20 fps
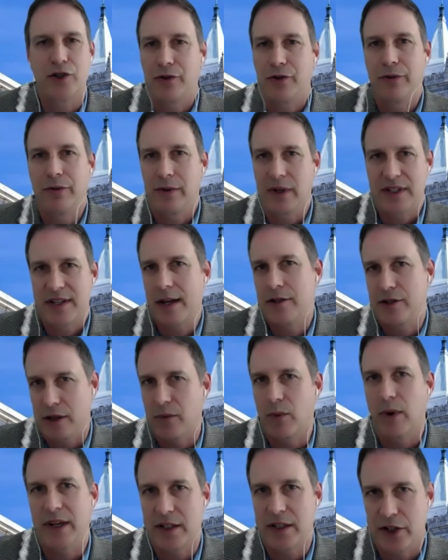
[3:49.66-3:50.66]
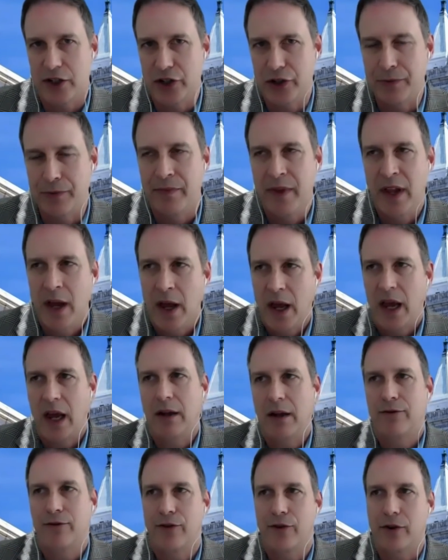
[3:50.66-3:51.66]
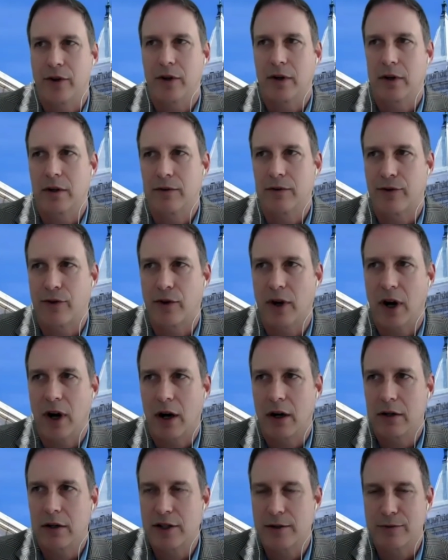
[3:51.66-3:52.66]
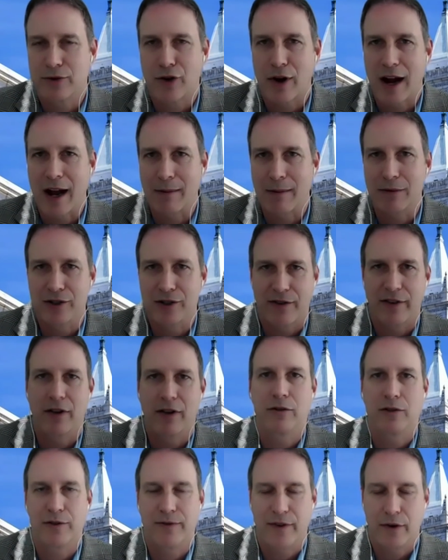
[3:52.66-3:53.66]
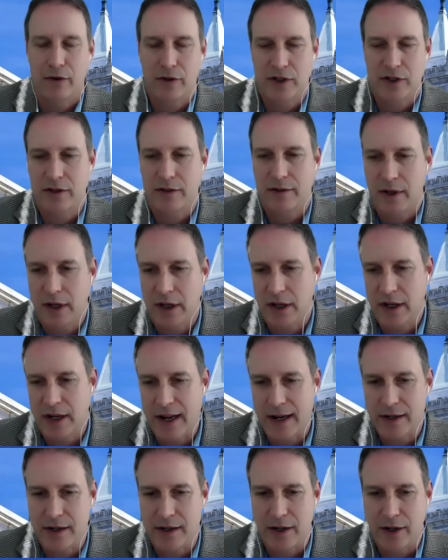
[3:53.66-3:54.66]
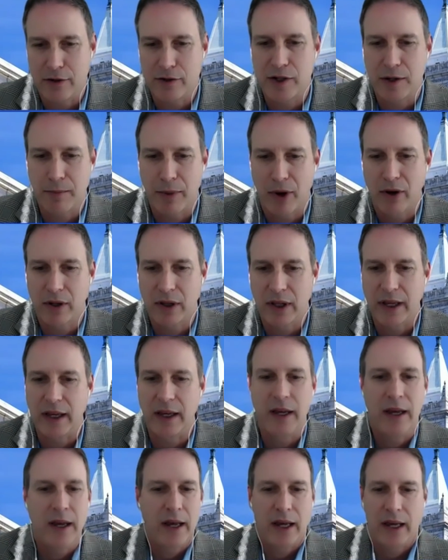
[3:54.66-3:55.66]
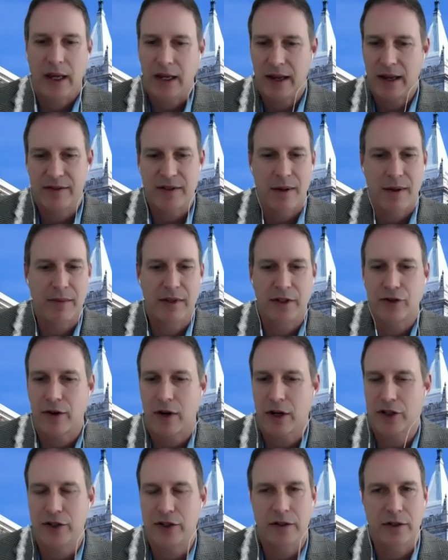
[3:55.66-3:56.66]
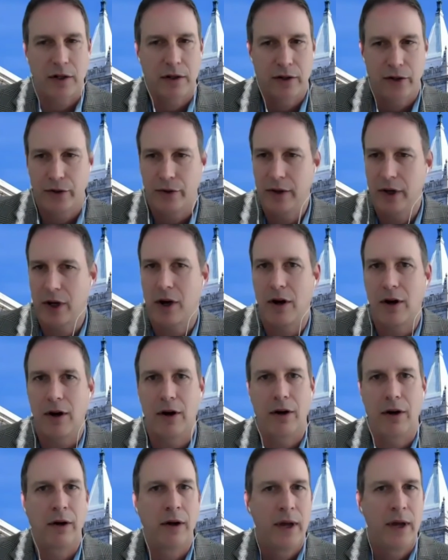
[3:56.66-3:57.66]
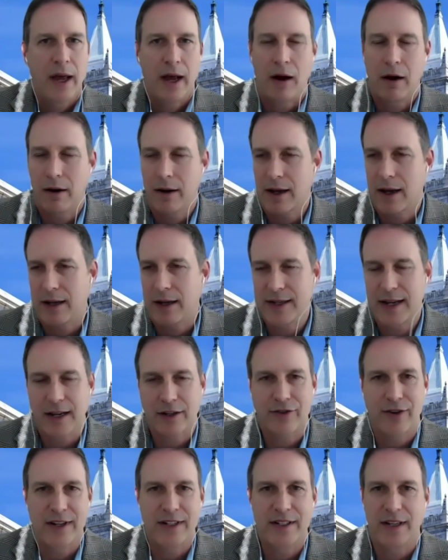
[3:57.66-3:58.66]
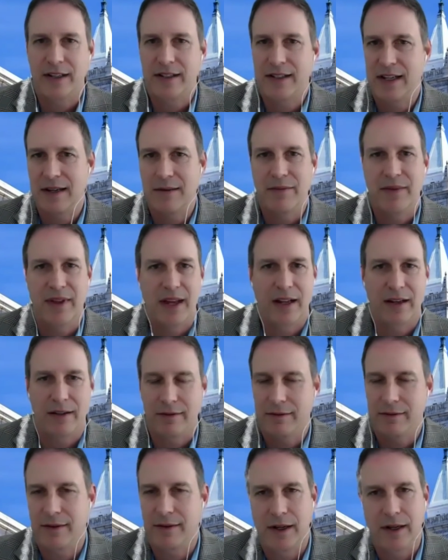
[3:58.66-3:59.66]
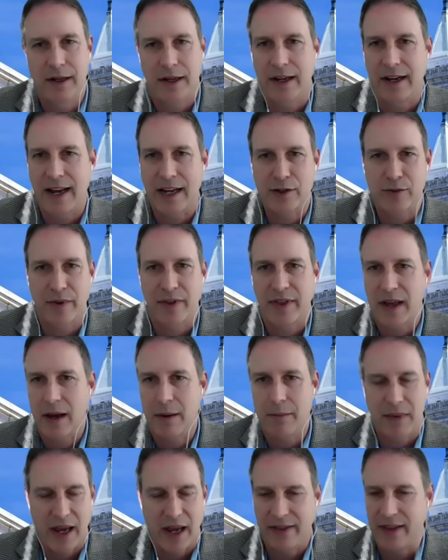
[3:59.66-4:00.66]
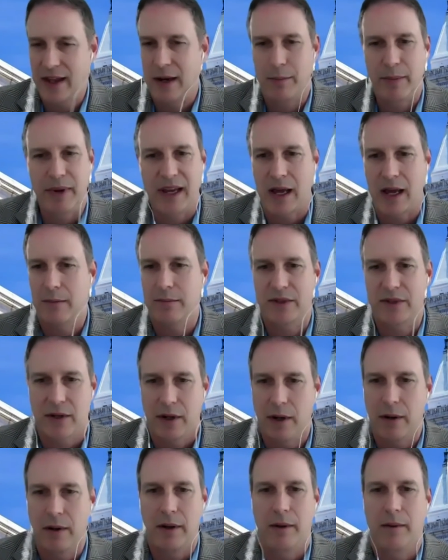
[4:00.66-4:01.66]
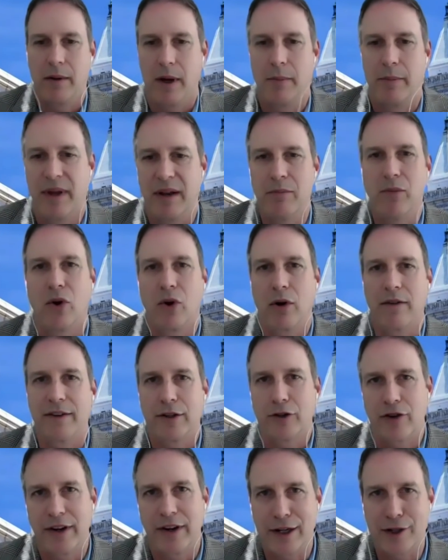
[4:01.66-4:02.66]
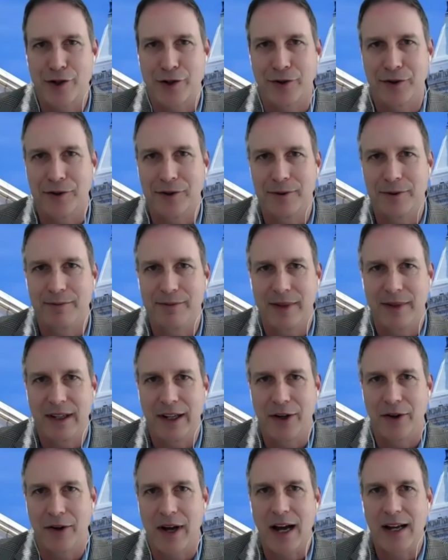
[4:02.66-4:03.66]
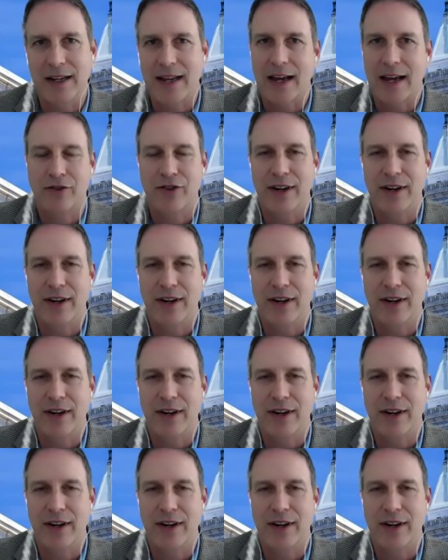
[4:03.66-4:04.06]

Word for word: you essentially what to do. And for for our subscribers, for those folks uh, connected to U C Berkeley, it gives them instructions on who to call. Our contact tracing team then uh, connects with them, and then it becomes a, a bit more of a traditional, you know, contact